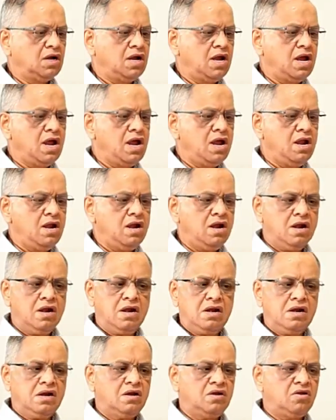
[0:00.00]
and
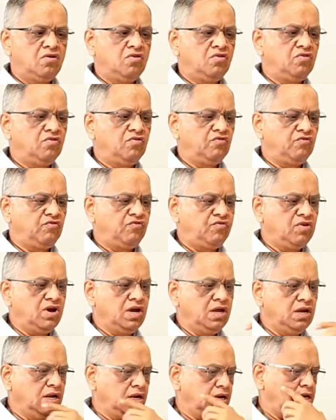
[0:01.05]

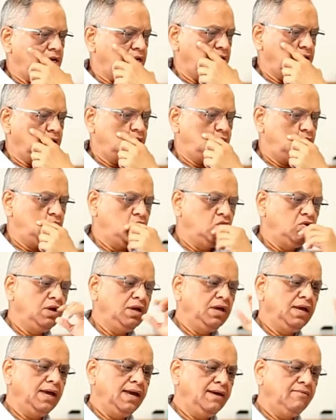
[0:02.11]
finally
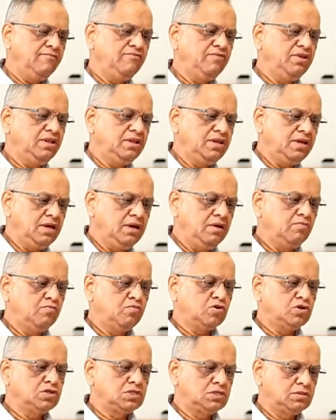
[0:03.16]
doing everything
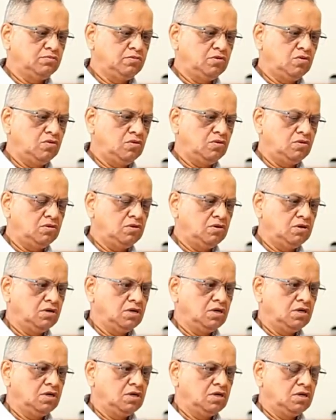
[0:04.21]
possible
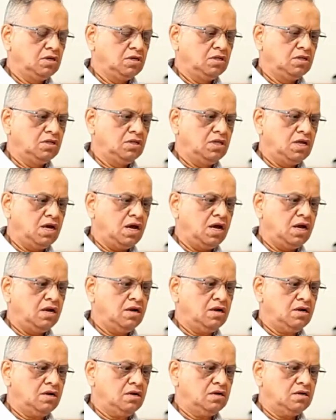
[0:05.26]

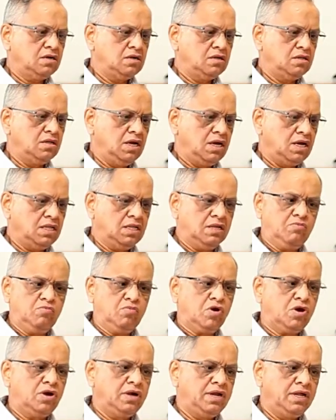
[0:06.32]
that the other
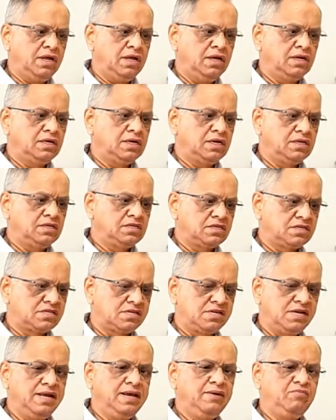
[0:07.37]
party
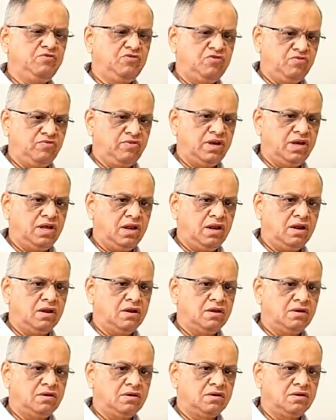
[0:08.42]
sleeps well,
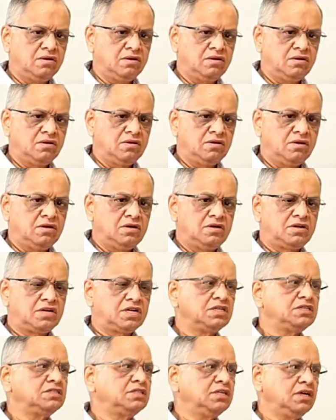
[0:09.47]

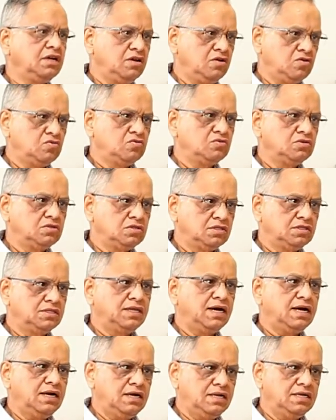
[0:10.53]
trusting you.
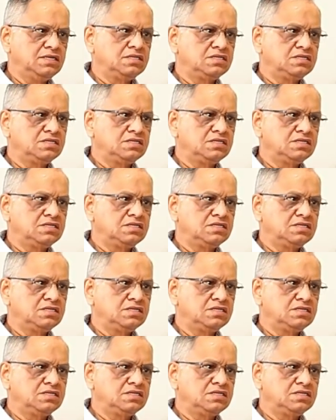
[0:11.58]
That is